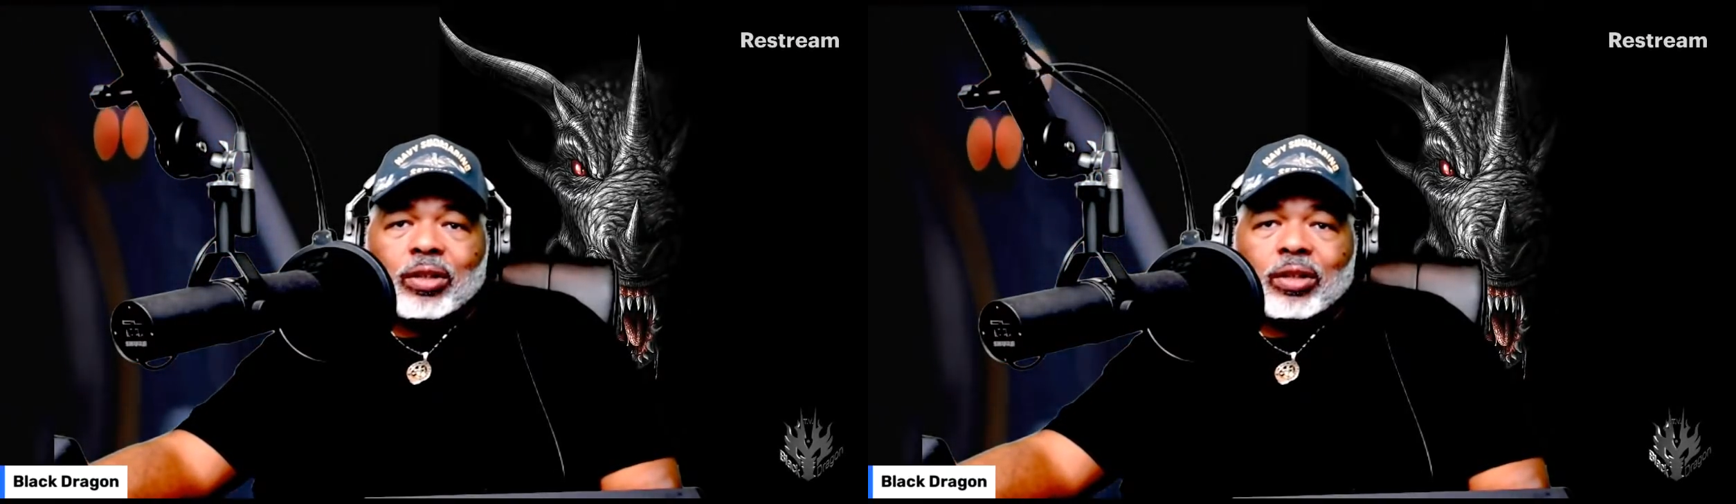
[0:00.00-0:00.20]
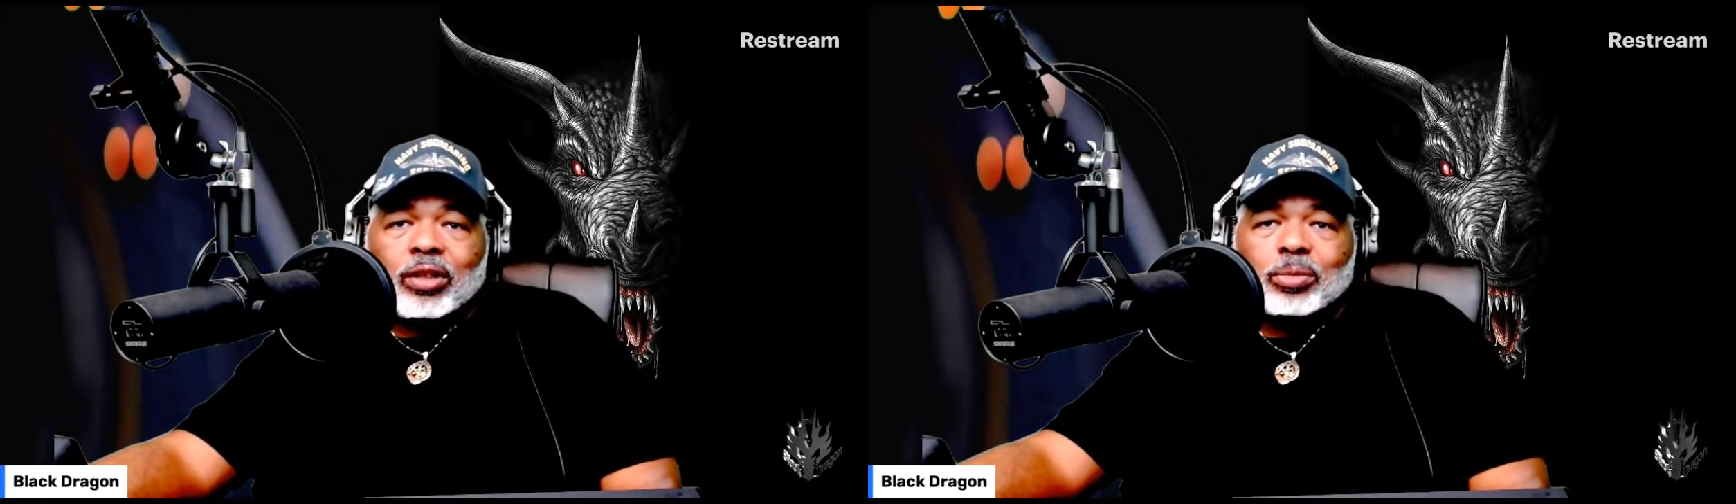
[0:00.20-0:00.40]

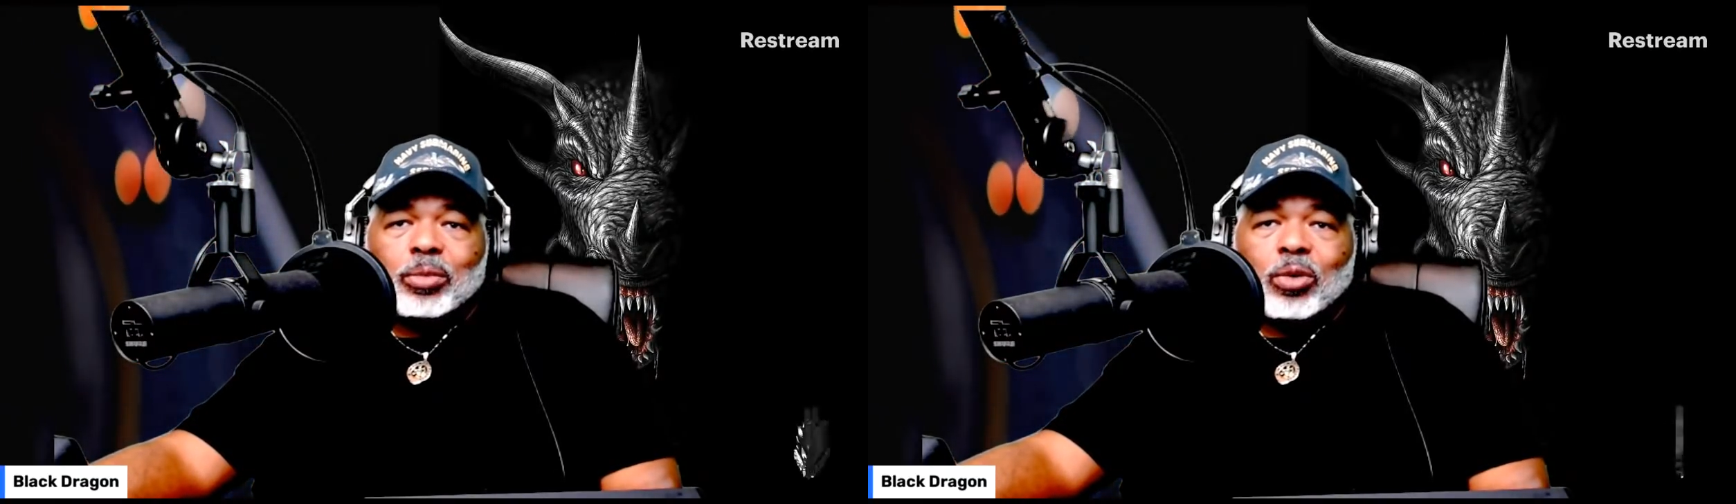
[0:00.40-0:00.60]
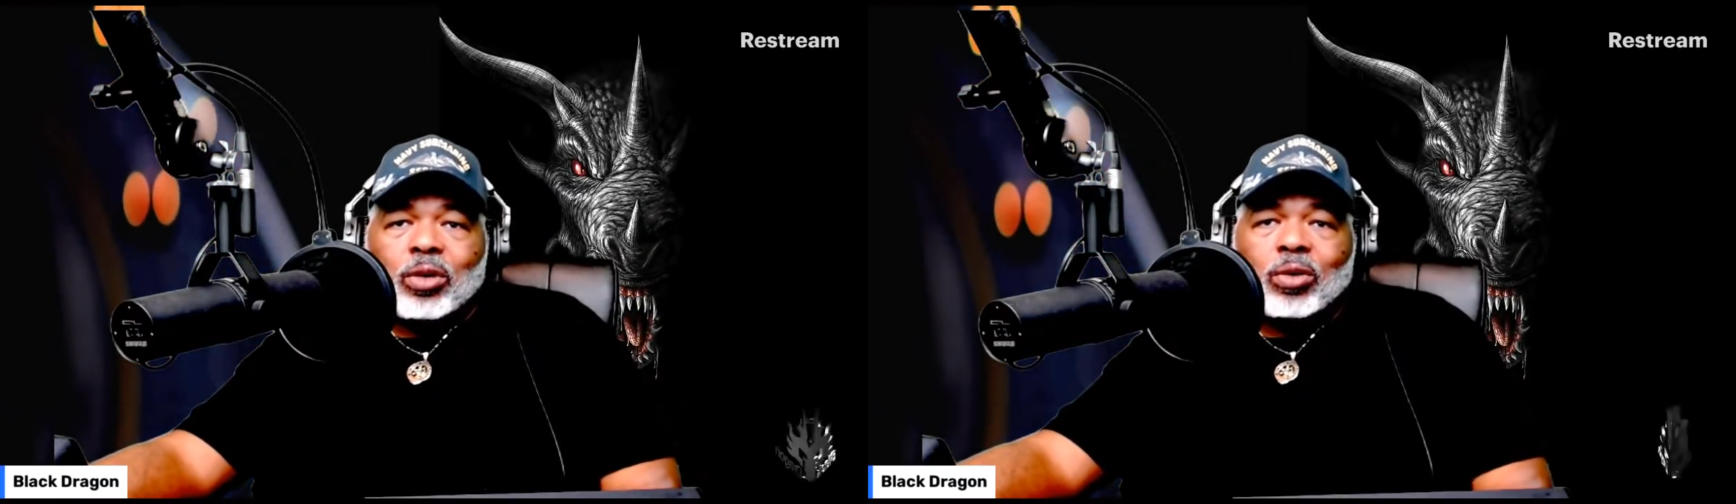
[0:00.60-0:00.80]
There's
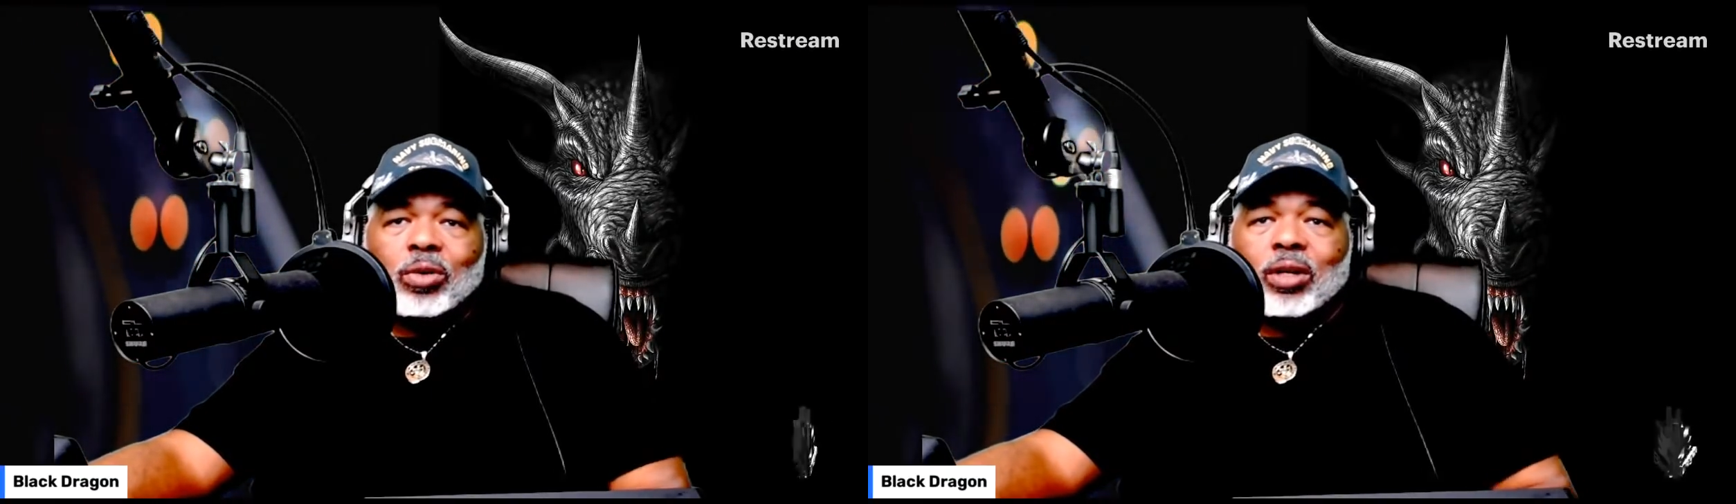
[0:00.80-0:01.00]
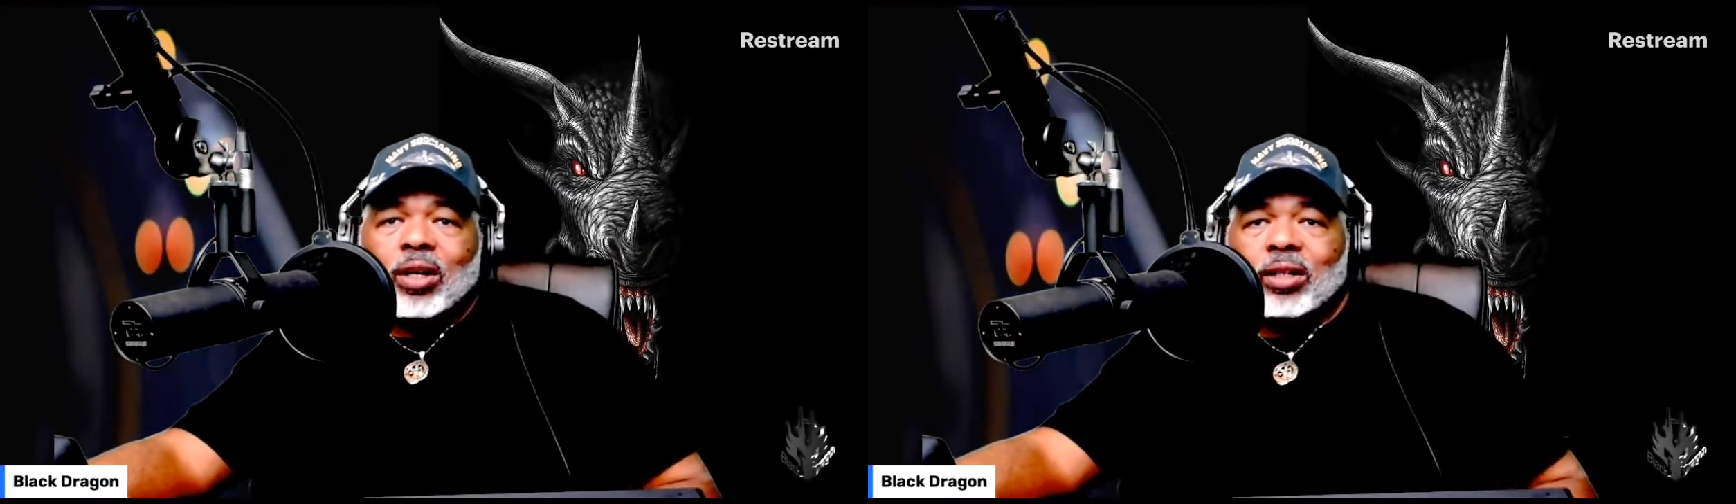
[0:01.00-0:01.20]
more
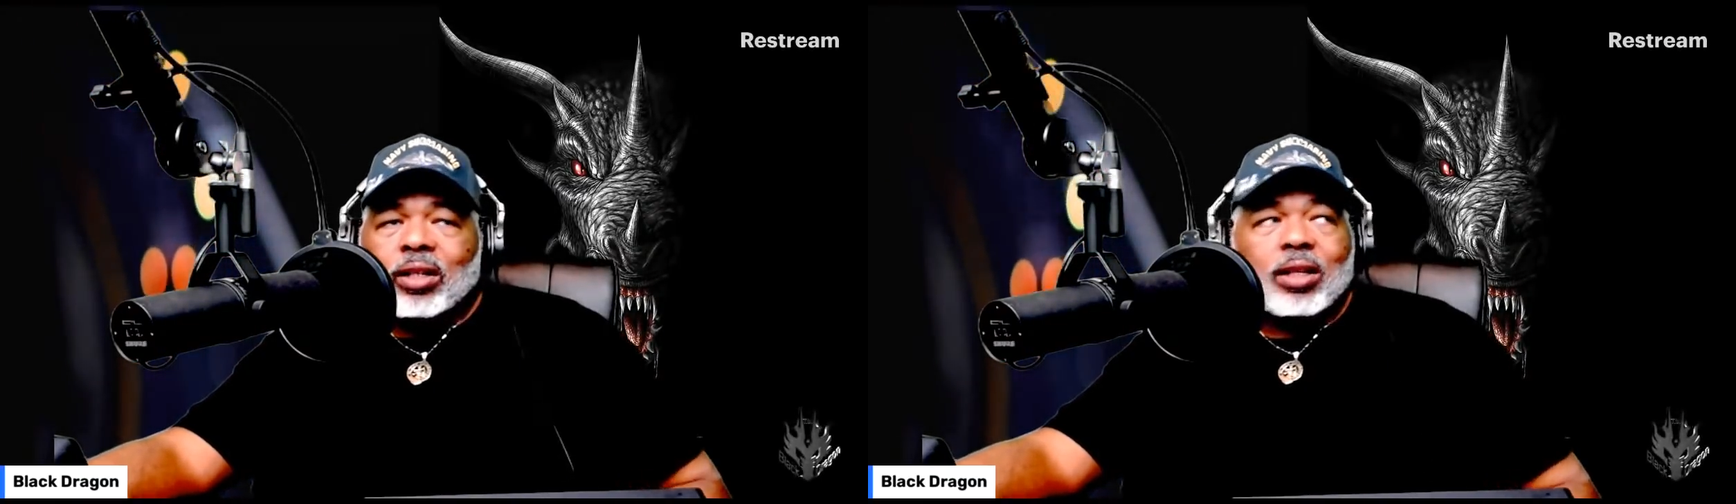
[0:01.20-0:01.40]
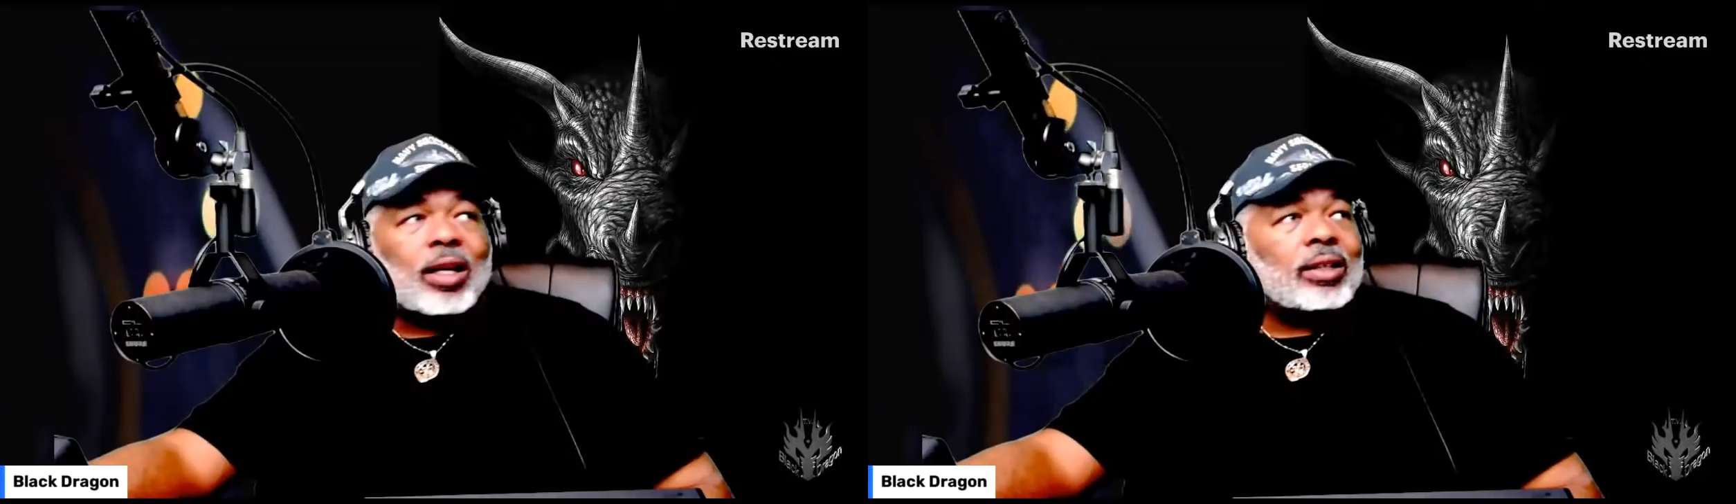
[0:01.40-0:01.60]
going on
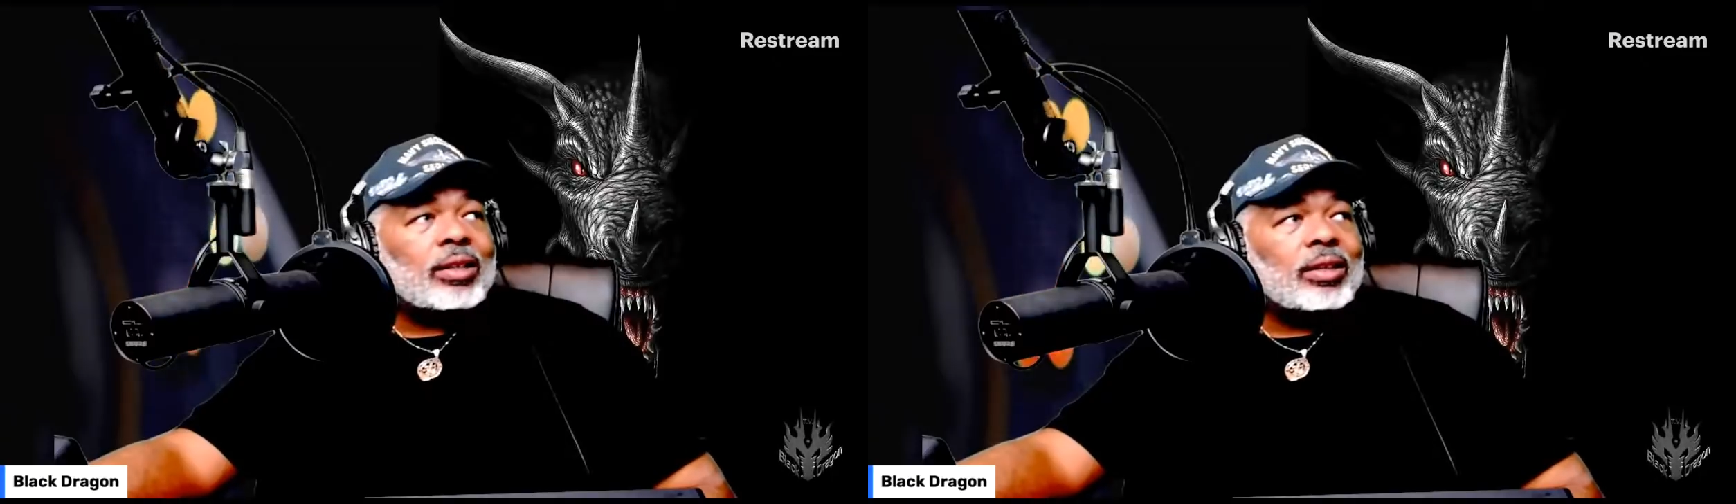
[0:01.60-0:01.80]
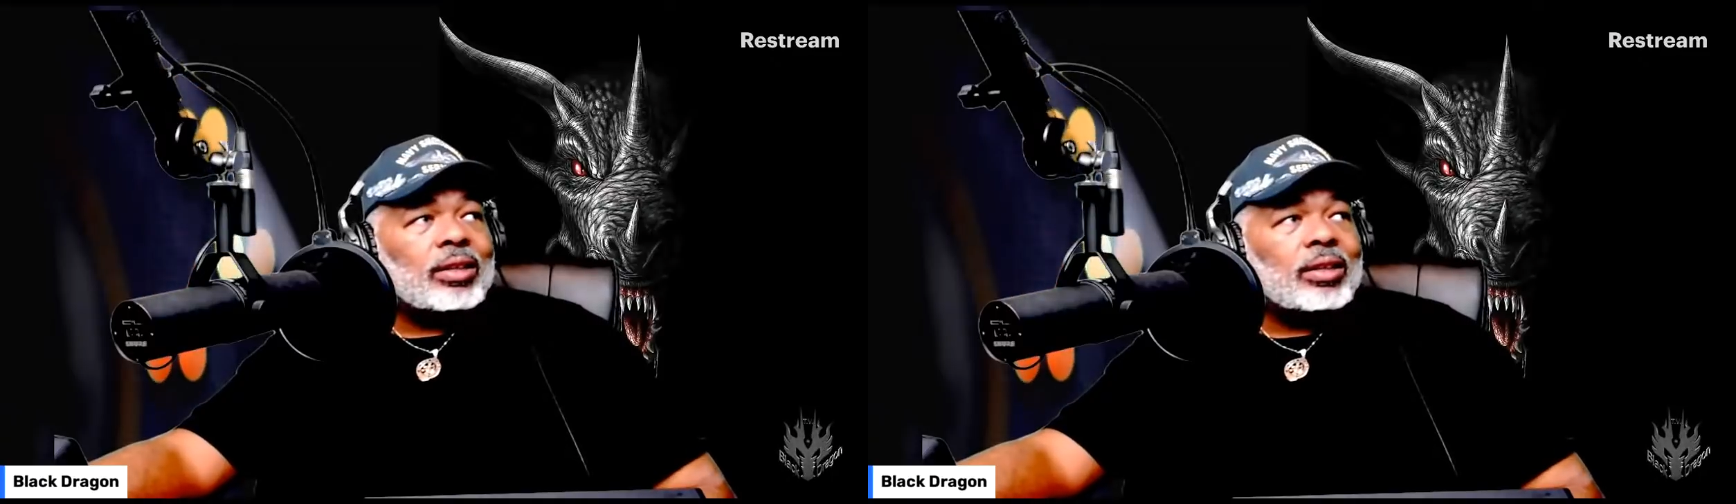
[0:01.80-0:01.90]
than that.